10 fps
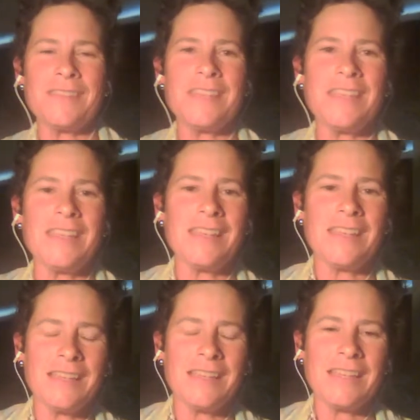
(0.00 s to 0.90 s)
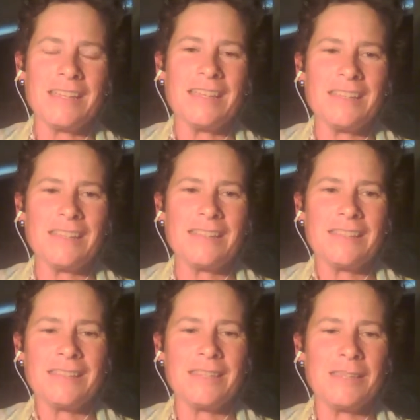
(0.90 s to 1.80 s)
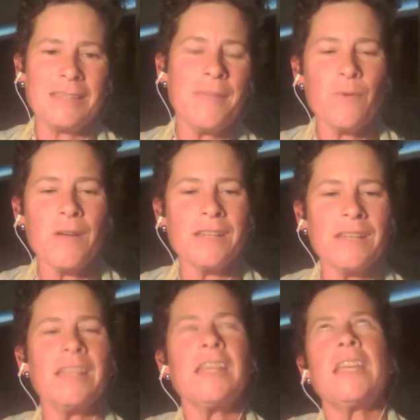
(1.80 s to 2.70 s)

the big one